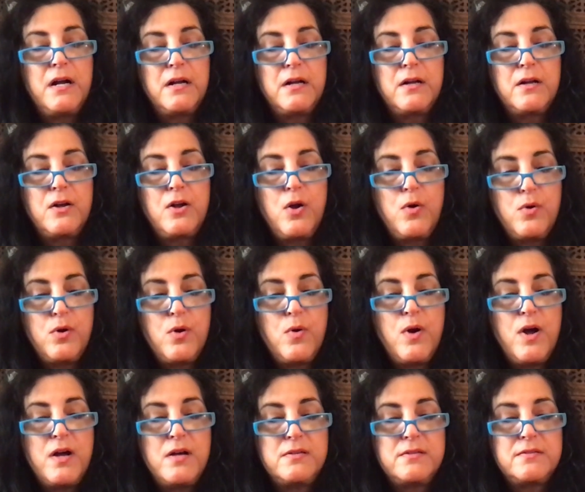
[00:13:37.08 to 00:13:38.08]
Cocoa
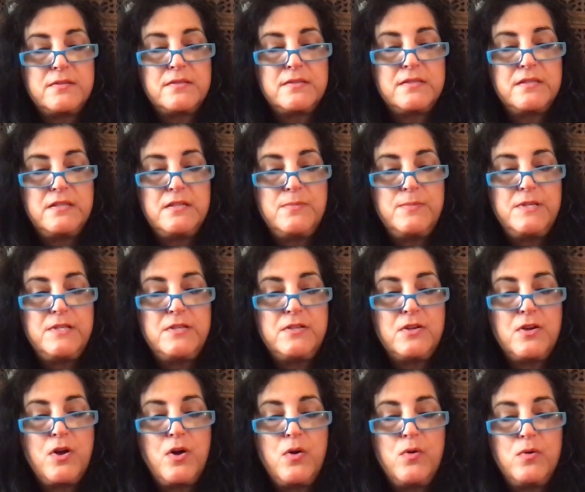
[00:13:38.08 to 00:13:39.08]
husk, cinnamon,
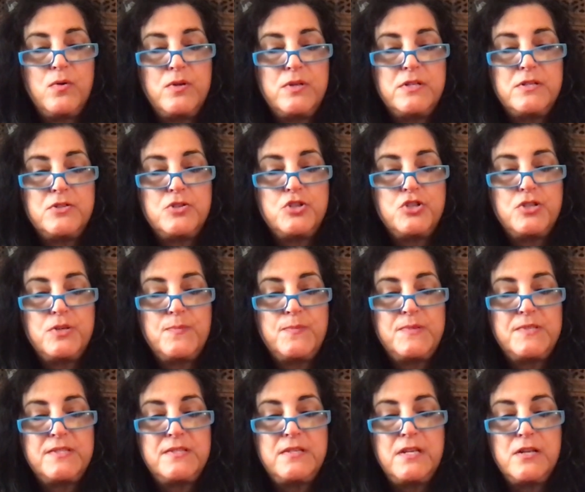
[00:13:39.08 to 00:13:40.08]
coconut
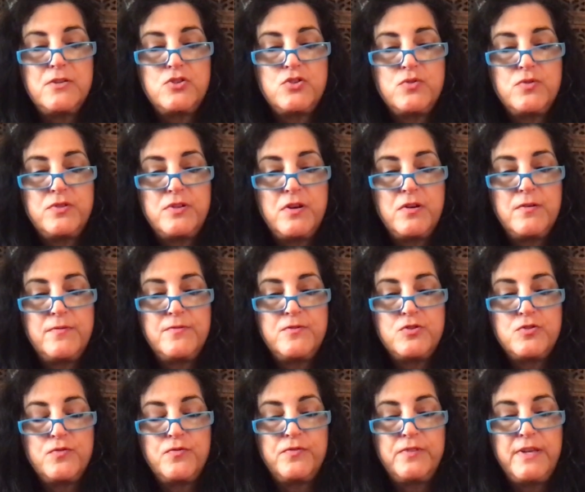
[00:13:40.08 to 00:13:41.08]
chips, natural and
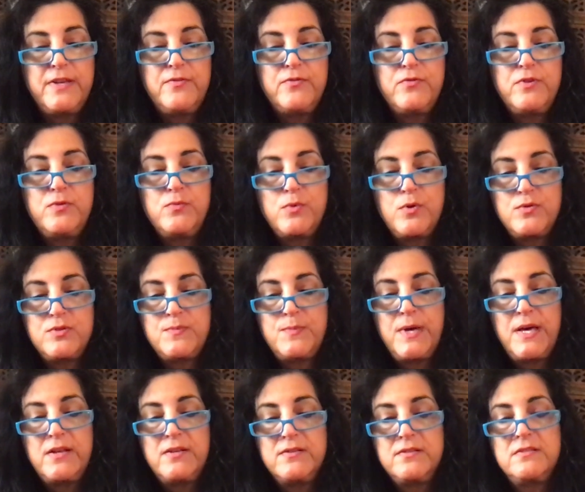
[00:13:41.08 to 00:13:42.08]
artificial flavoring, rose
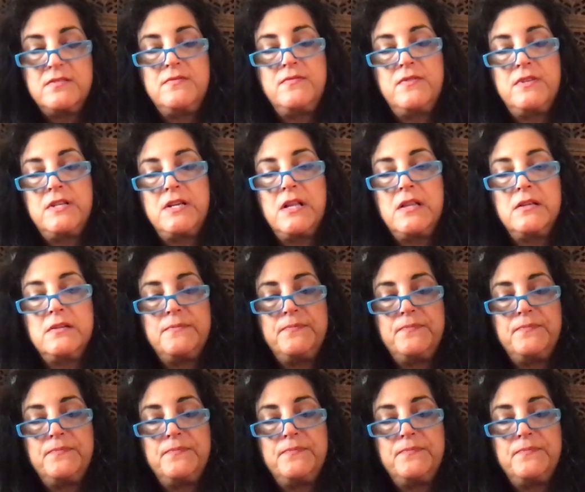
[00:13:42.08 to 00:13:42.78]
petals, and vanilla.